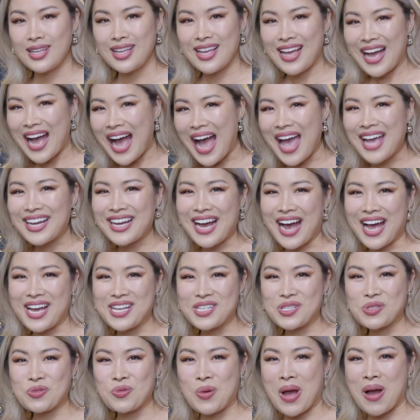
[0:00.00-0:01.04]
Hi
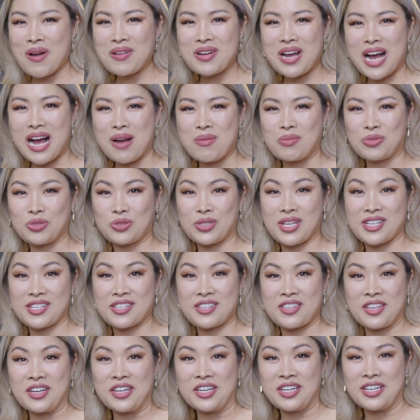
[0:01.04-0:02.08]
guys, welcome to the
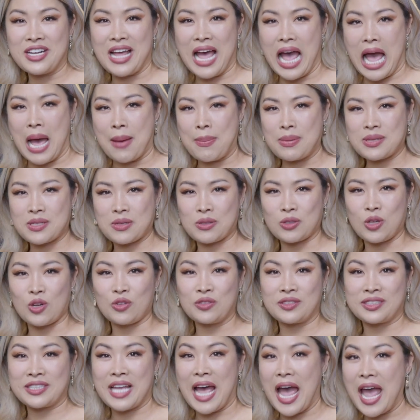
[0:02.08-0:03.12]
third episode
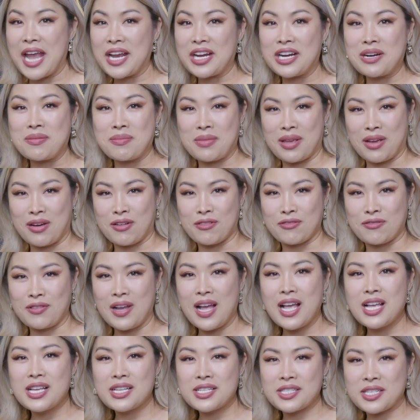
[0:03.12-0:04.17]
of Tiger MILF.
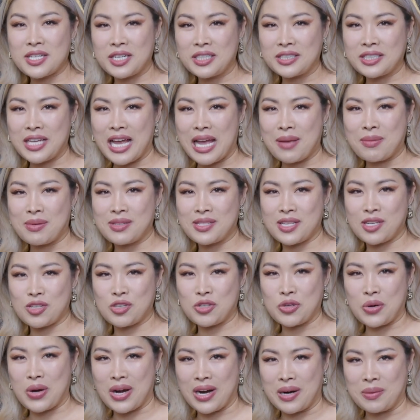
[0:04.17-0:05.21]
Third time is a
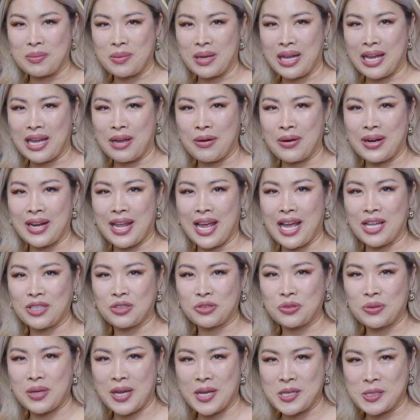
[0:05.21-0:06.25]
charm. I already had
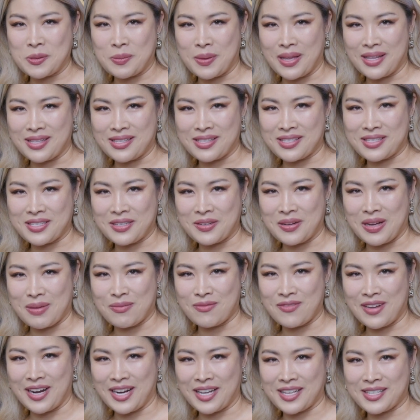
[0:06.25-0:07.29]
2 husbands, so I'm
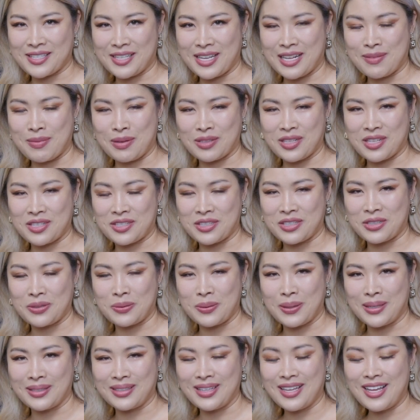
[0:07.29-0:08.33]
very excited about the third
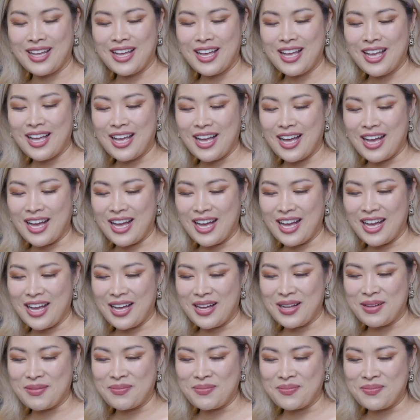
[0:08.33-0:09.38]
one.
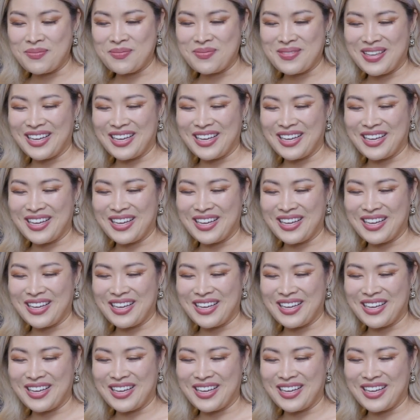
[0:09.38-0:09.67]
I'm